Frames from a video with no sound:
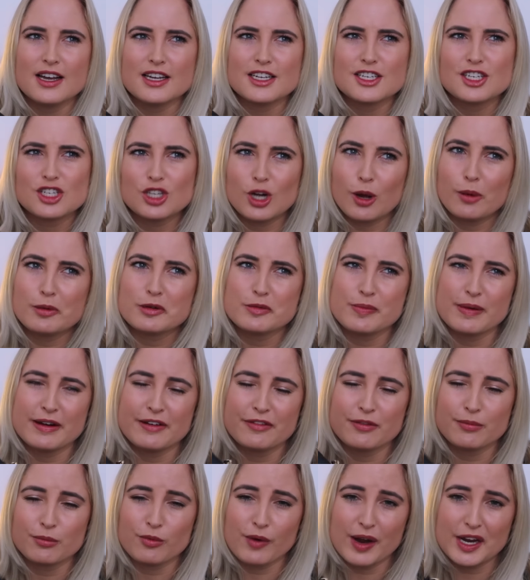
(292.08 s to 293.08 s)
stops me
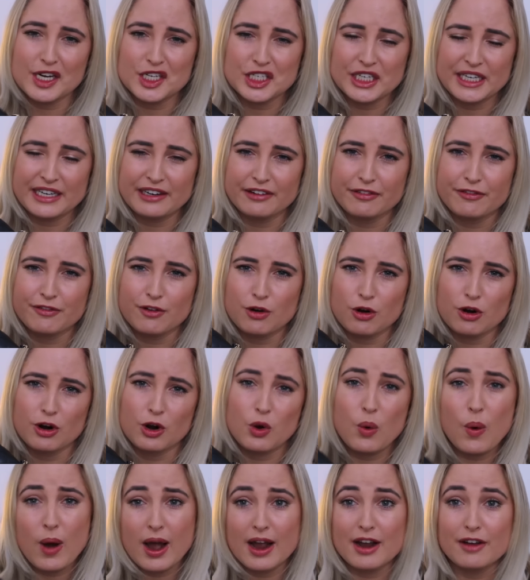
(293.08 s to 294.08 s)
from reaching
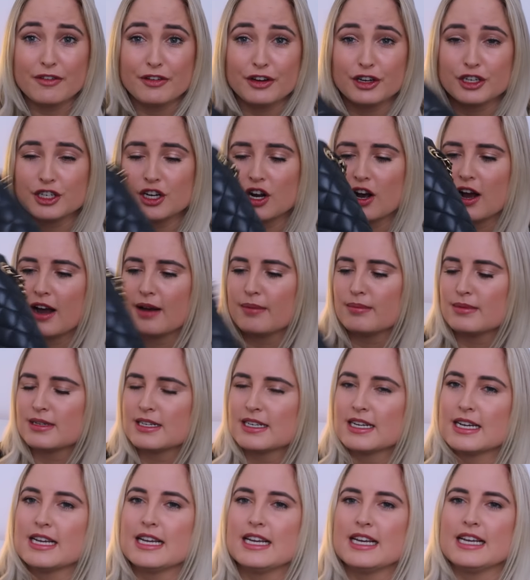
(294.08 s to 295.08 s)
for it quite a few
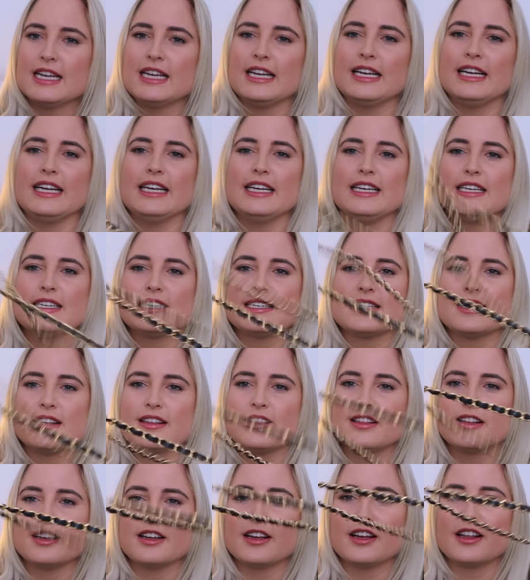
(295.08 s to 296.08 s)
times,
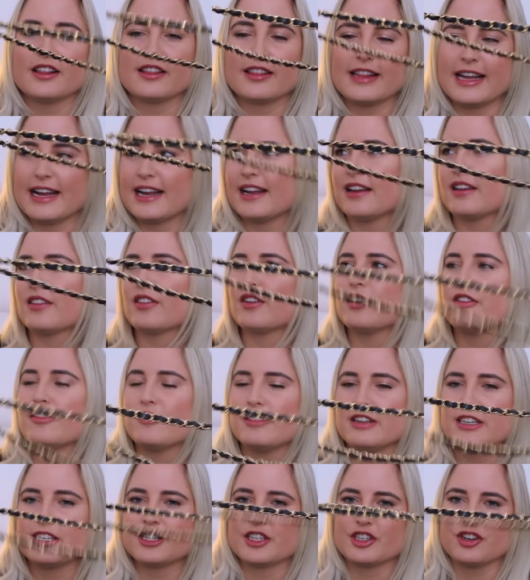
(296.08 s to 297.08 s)
is the length of
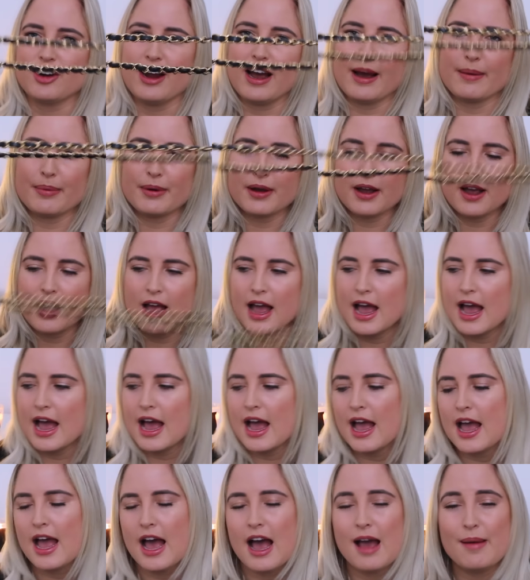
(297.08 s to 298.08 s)
this strap.
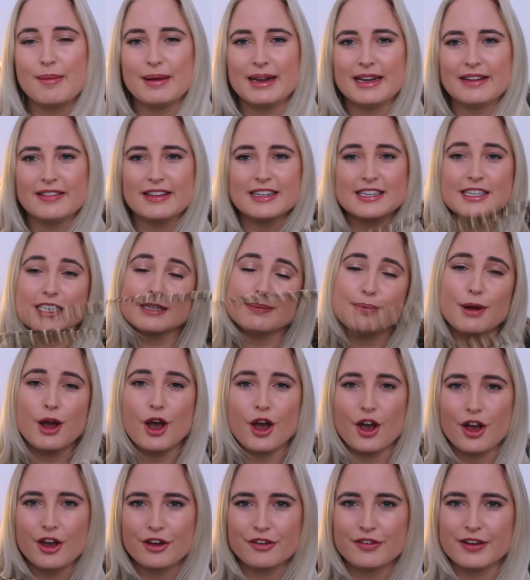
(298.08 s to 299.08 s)
I mean, this is
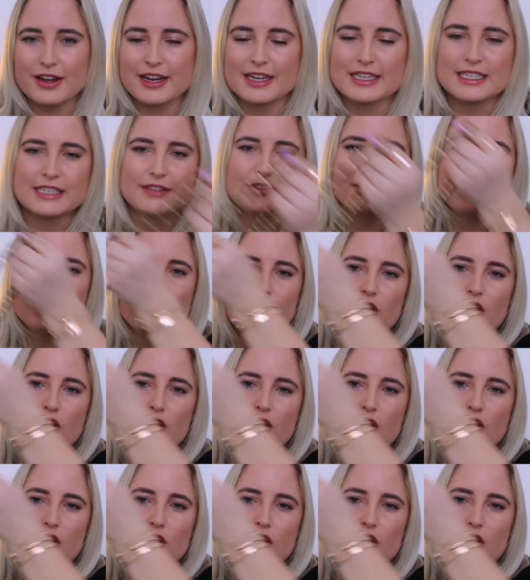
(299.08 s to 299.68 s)
perfect if you